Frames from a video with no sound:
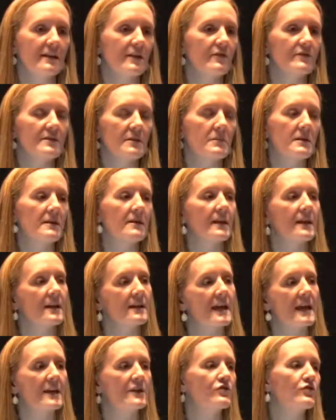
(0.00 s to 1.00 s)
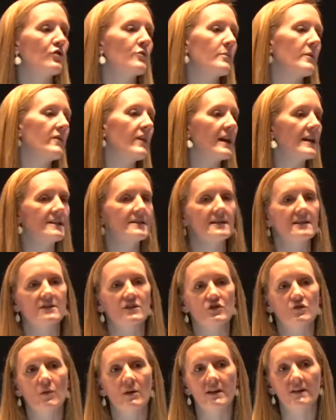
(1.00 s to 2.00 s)
something like an age group of 18
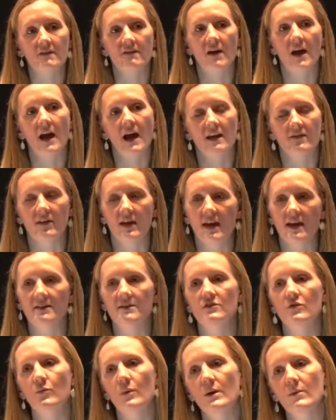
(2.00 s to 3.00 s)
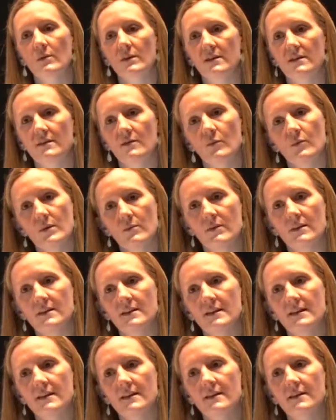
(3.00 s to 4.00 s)
to 25. And so we
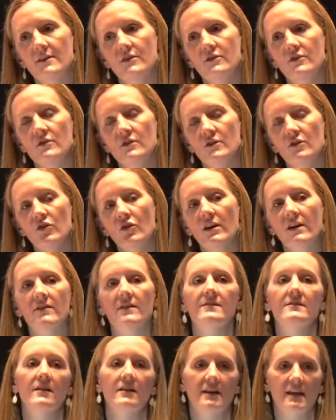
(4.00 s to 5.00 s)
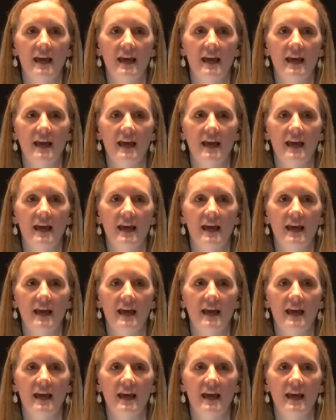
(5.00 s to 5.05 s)
would look at this on a